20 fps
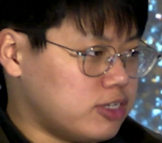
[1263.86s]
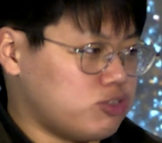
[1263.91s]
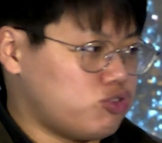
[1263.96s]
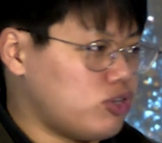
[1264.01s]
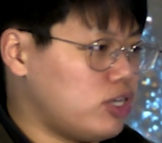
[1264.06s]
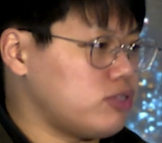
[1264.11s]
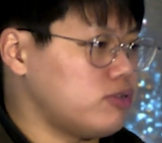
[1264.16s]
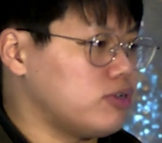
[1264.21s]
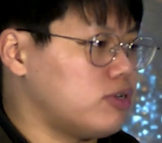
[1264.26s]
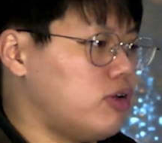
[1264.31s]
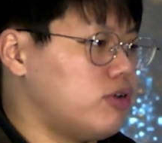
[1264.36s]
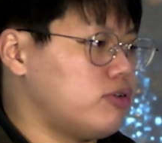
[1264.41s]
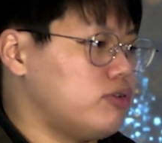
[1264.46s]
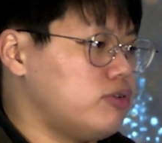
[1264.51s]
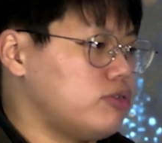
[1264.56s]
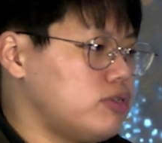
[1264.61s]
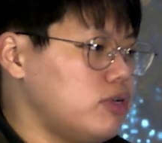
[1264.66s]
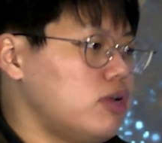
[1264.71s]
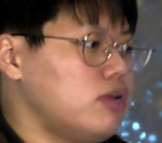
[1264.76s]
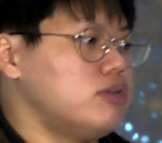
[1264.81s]
Triton
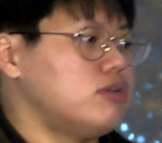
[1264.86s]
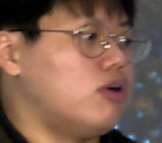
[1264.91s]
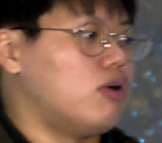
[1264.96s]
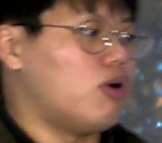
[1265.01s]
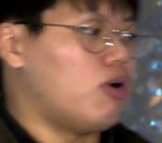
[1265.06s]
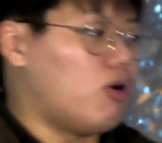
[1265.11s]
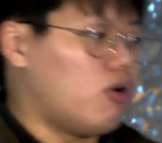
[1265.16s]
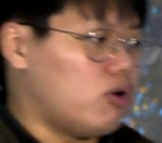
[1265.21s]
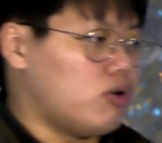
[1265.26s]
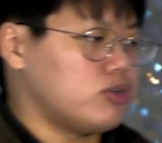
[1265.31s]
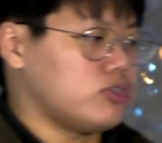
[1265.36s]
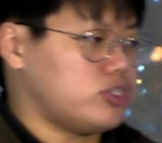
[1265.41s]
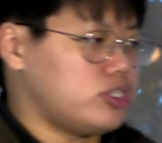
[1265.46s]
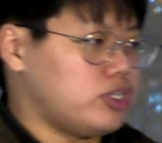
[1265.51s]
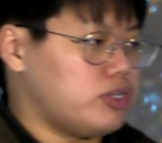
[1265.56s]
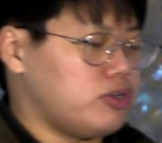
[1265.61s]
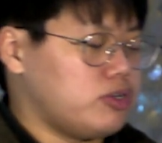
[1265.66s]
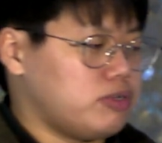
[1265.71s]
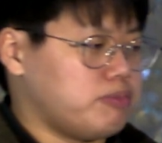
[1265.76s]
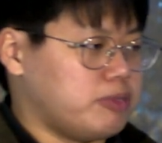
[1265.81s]
kernels are all
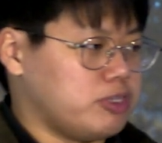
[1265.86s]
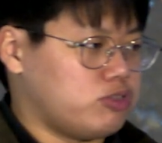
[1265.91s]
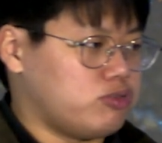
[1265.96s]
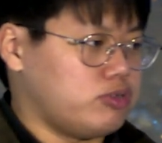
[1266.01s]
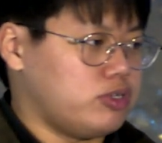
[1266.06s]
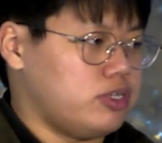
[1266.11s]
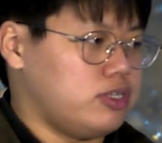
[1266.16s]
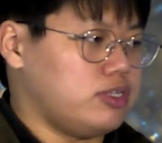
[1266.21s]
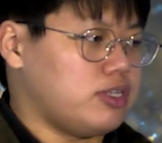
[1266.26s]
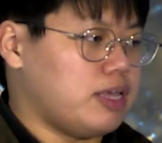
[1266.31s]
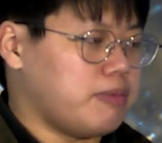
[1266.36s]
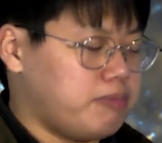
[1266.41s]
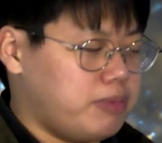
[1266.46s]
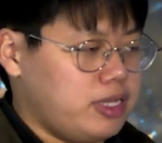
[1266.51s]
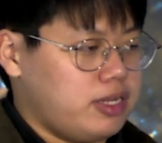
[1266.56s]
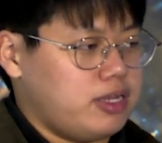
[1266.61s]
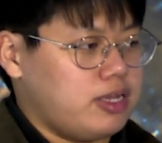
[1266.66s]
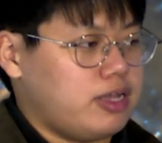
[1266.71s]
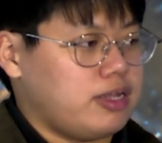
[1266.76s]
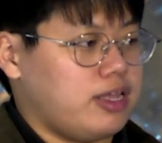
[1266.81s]
shared between
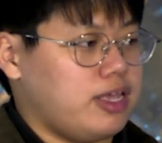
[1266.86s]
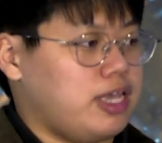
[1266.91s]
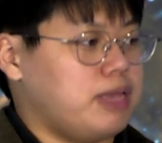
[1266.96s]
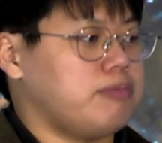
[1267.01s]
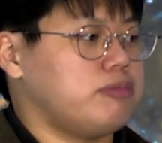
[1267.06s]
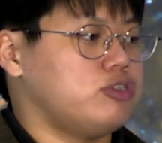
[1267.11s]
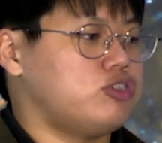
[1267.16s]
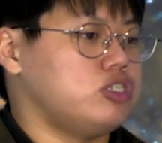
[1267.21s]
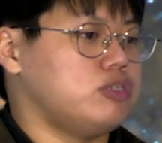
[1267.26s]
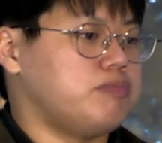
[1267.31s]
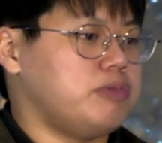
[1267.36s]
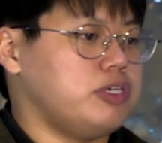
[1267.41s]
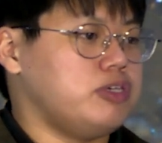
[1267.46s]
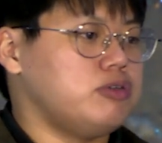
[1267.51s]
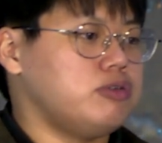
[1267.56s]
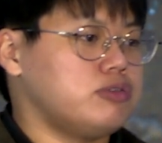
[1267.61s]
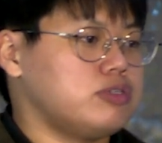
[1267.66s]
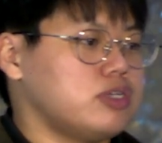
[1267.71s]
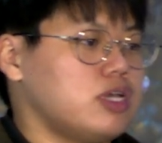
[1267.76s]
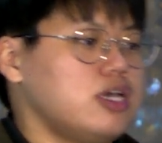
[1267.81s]
NVIDIA and AMD
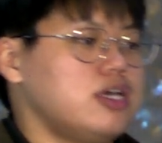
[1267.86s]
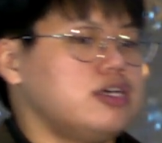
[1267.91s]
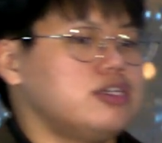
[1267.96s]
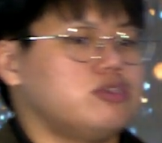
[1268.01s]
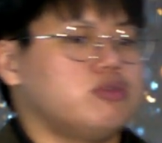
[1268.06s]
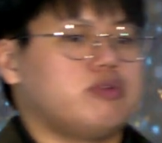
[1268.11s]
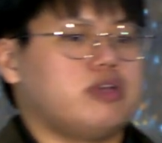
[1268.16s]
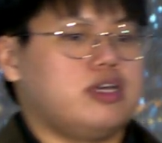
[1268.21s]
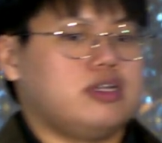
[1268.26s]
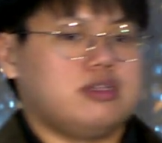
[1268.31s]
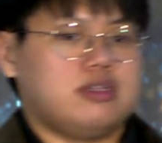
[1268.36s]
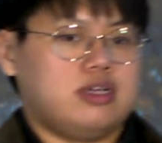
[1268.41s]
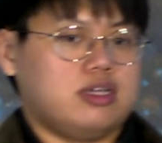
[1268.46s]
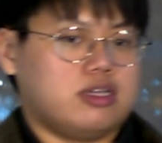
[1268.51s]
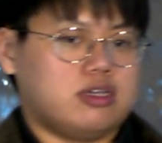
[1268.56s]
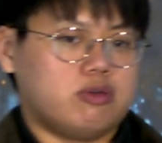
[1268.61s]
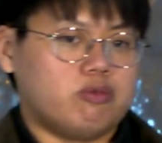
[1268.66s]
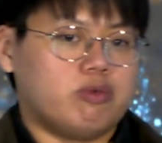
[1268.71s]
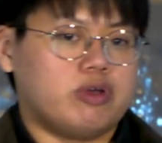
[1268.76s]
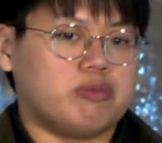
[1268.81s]
GPUs, so that like
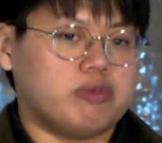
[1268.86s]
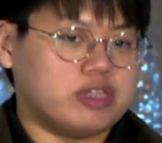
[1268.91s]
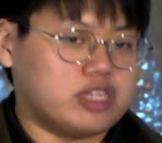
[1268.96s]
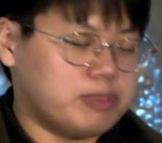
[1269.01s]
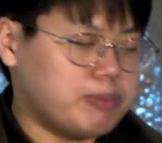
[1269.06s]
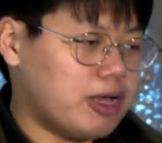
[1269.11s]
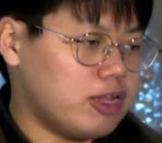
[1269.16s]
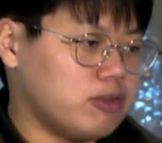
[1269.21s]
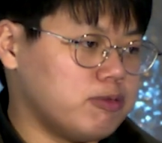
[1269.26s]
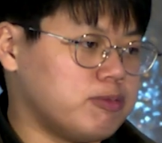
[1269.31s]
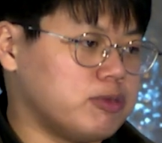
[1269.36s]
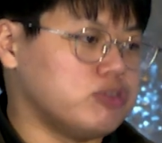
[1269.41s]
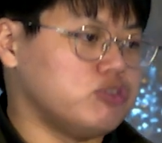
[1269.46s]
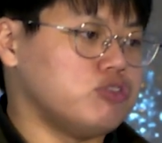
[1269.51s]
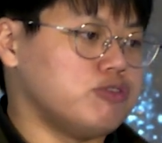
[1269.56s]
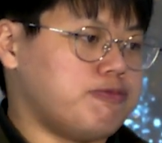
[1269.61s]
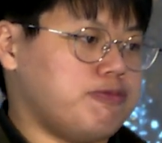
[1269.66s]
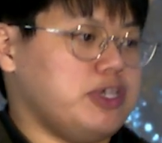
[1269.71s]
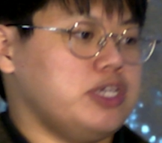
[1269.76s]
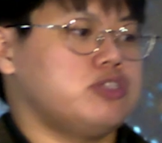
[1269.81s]
when we develop a new
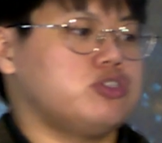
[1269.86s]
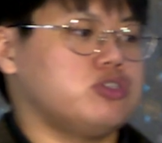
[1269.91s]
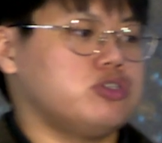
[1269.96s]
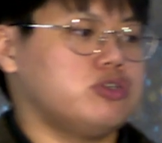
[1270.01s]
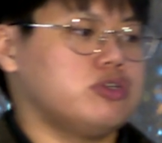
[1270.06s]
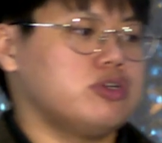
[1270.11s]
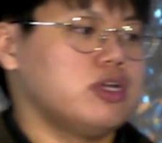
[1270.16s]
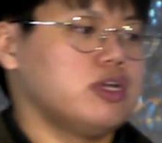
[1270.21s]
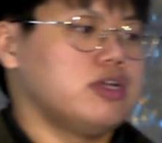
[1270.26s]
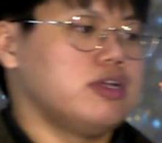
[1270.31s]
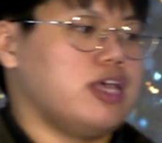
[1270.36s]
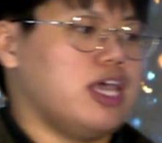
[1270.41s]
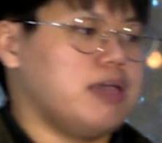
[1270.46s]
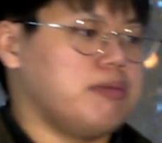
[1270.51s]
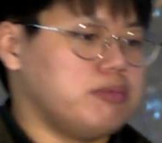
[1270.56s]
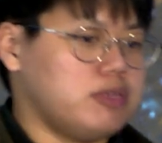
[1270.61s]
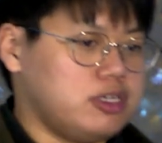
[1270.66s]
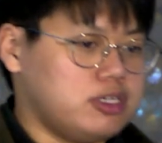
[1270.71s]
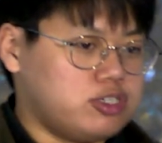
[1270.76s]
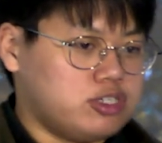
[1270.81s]
feature,
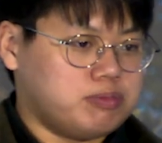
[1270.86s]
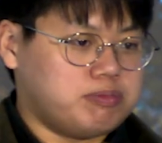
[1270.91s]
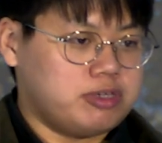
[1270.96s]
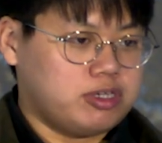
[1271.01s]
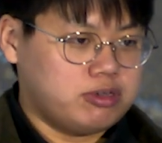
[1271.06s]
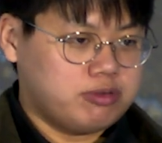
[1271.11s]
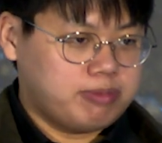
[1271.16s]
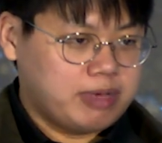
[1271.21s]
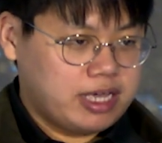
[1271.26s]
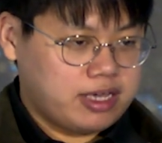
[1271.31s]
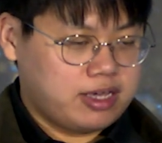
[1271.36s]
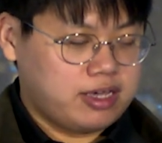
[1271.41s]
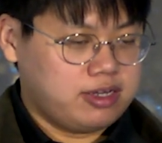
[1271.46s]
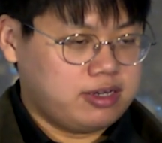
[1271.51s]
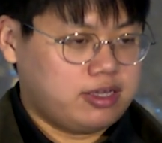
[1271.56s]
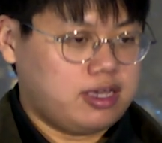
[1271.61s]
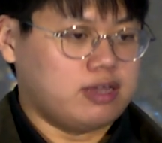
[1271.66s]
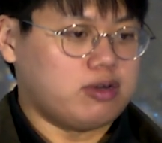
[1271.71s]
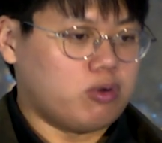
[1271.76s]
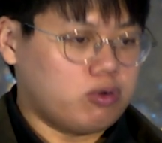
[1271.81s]
AMD GPU backend
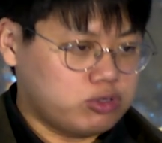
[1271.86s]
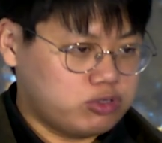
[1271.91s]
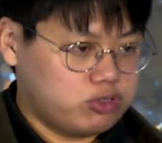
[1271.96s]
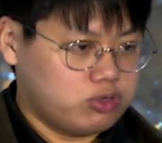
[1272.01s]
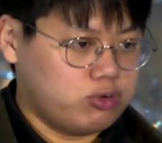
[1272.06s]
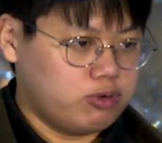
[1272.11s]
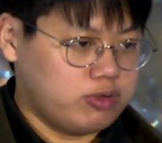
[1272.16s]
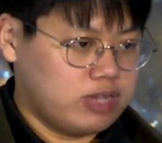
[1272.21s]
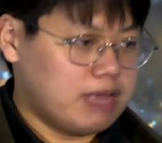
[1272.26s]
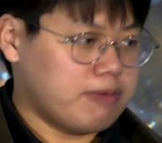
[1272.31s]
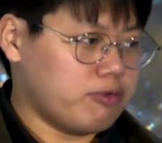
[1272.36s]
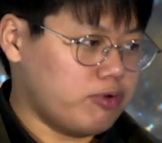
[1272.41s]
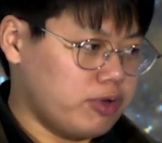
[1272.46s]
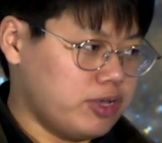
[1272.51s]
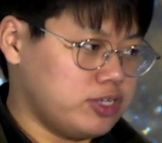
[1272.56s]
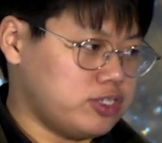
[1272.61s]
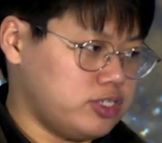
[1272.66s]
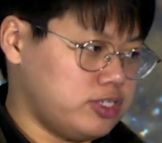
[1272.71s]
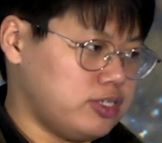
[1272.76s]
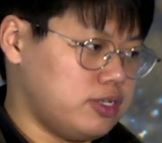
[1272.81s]
can also
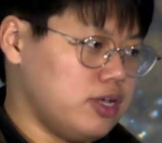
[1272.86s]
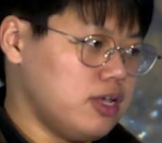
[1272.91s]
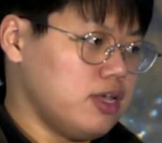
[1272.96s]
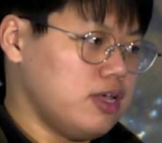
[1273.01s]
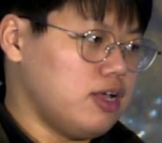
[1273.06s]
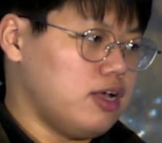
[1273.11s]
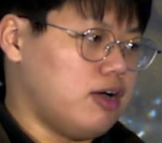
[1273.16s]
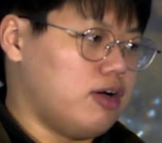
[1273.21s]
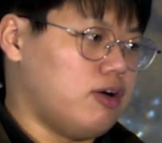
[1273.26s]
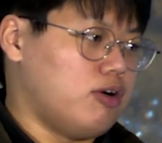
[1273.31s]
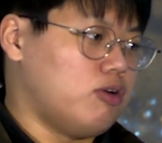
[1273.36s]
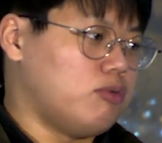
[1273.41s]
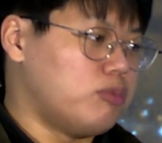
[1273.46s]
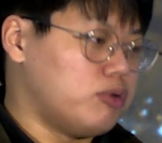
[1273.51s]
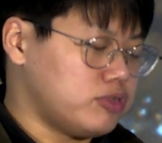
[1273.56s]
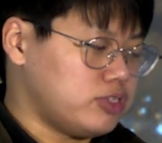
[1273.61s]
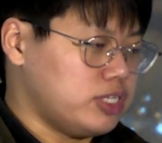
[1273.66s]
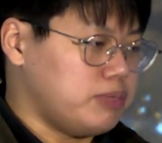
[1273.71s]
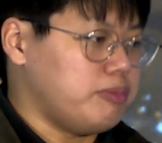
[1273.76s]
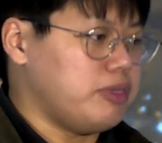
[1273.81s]
leverage it
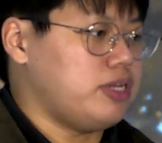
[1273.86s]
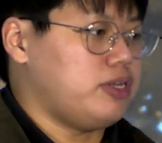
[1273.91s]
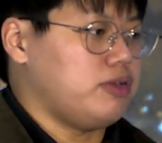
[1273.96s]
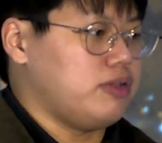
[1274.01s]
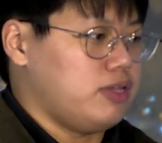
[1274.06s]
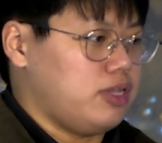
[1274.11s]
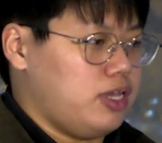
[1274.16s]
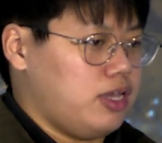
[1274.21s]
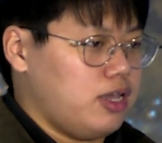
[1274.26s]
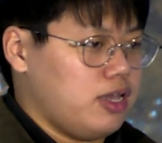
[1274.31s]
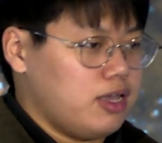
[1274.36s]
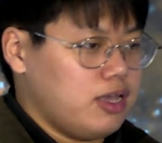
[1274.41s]
almost immediately.